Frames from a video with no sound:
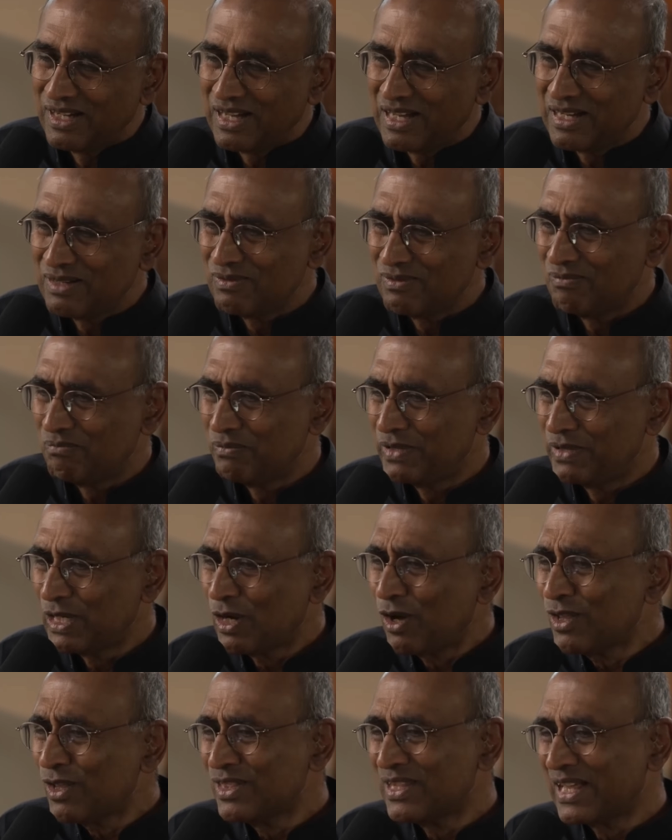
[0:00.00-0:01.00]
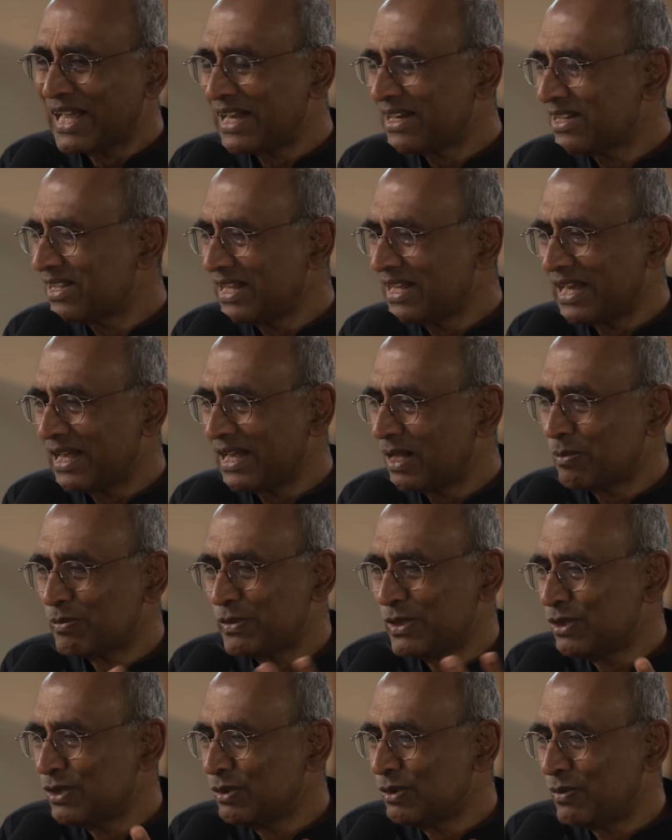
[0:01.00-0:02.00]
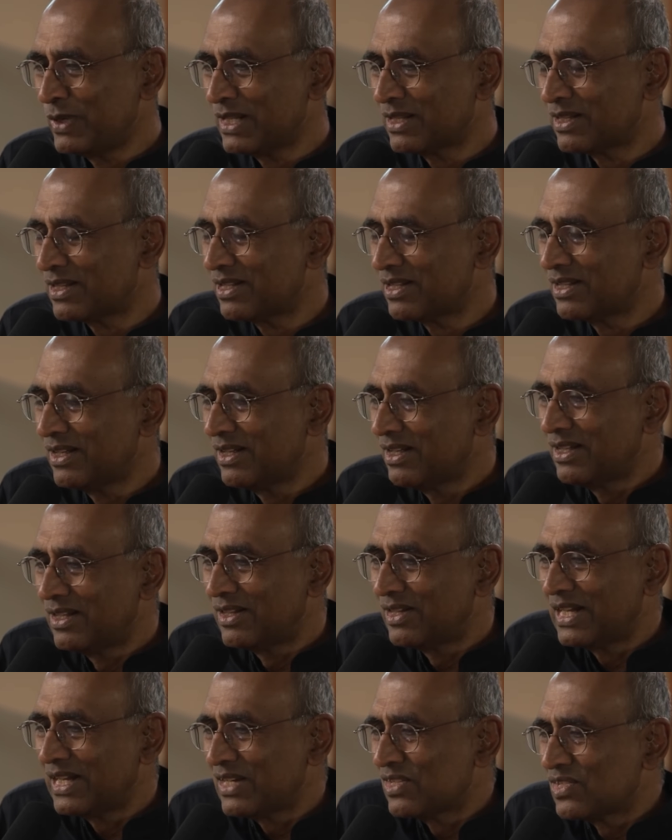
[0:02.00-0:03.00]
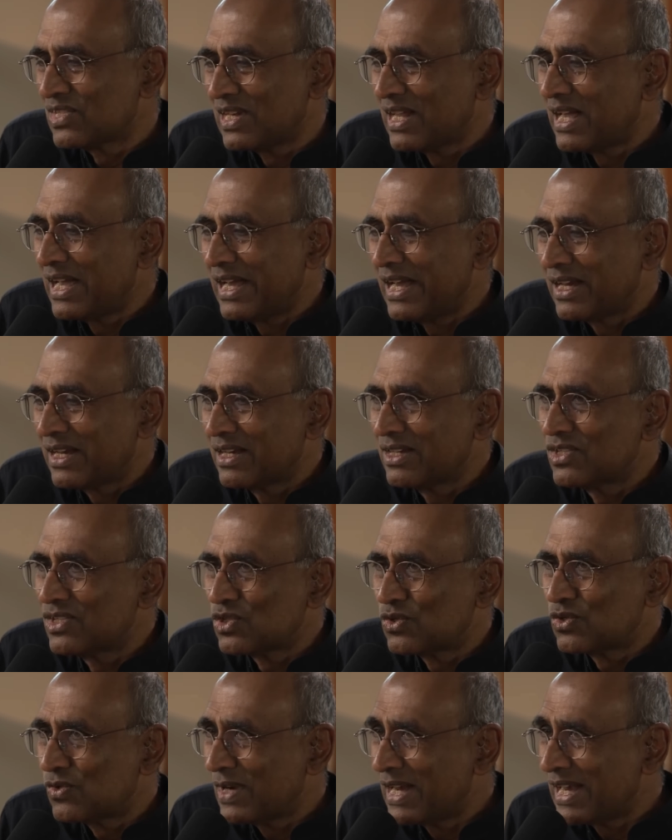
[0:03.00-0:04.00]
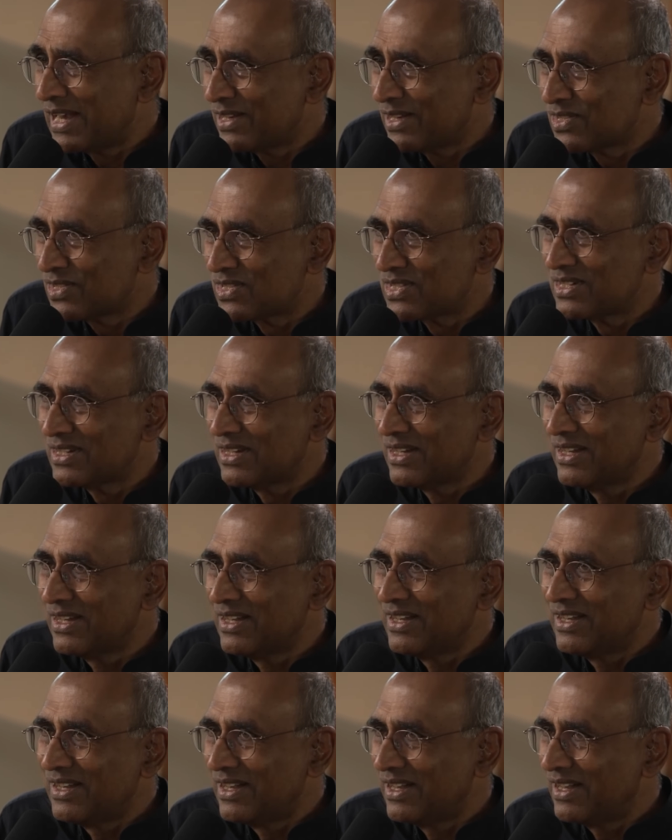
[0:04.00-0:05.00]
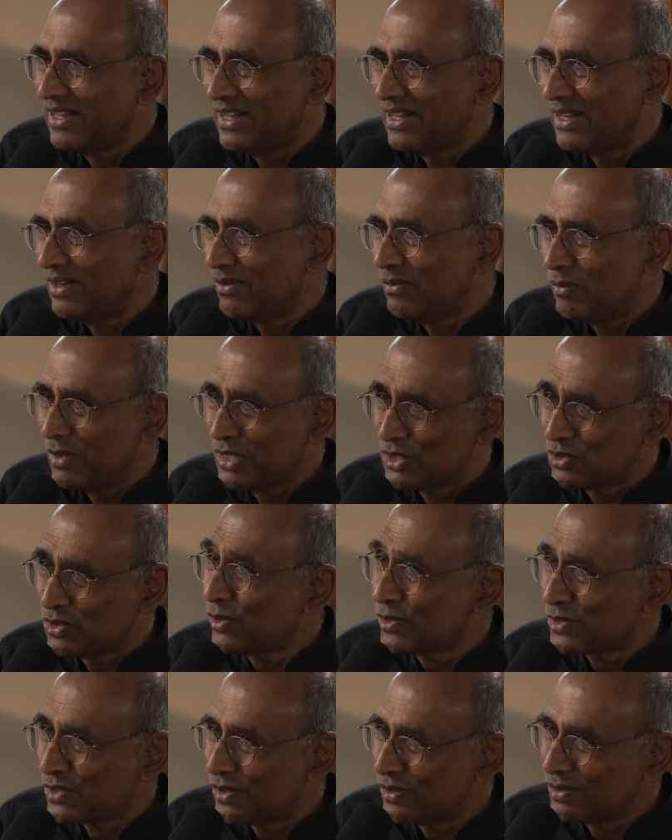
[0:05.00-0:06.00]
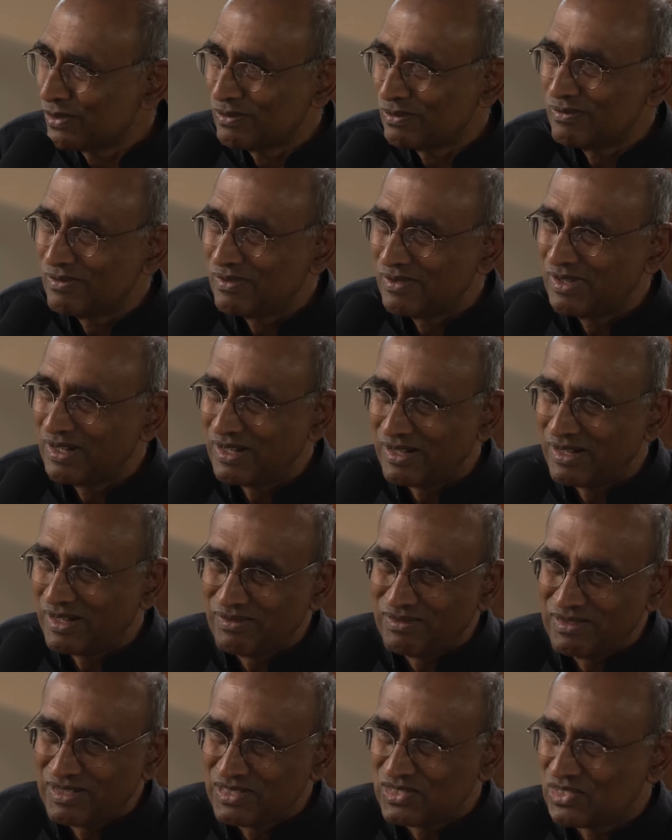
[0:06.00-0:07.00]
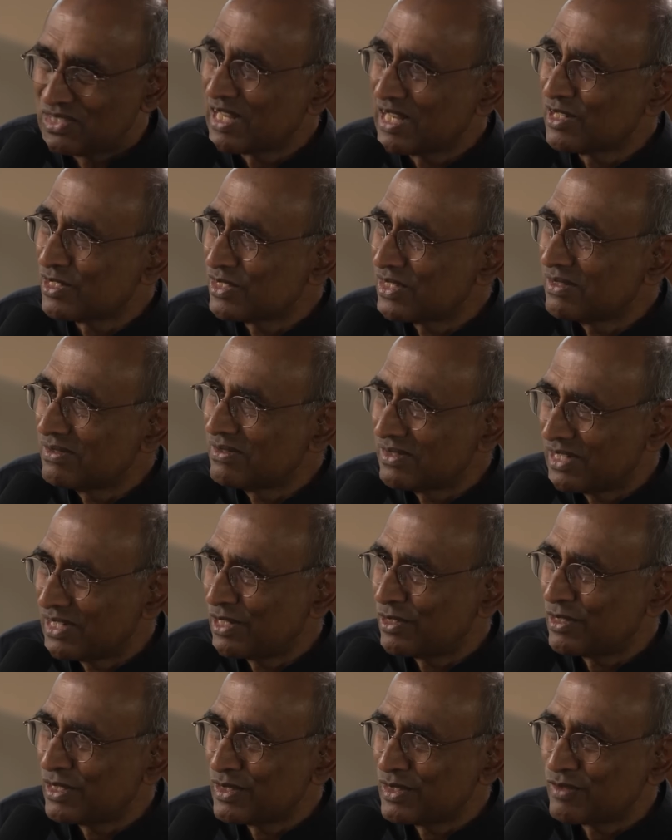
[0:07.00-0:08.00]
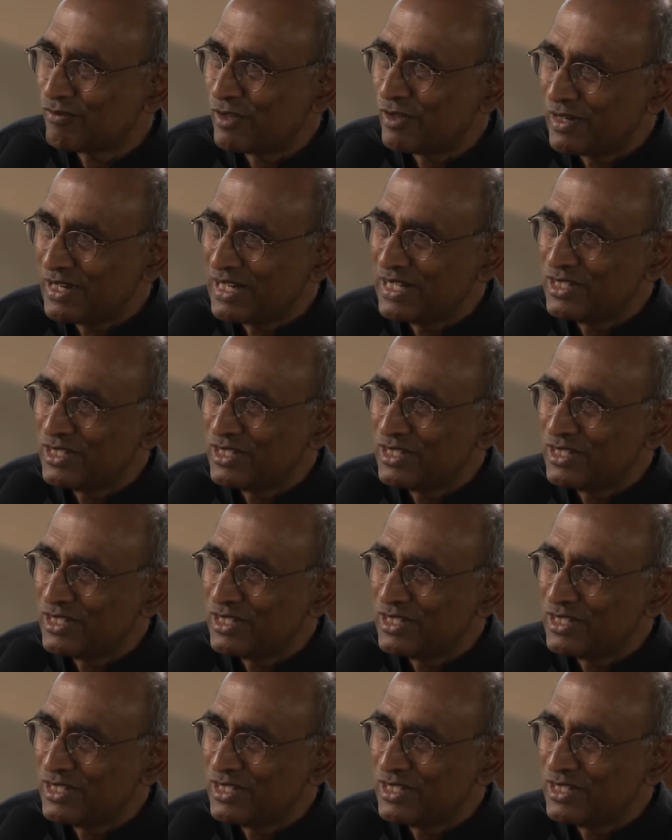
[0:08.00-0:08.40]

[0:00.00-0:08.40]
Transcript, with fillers: And beyond that, they help you with things like stress, uh, which also uh, is deleterious for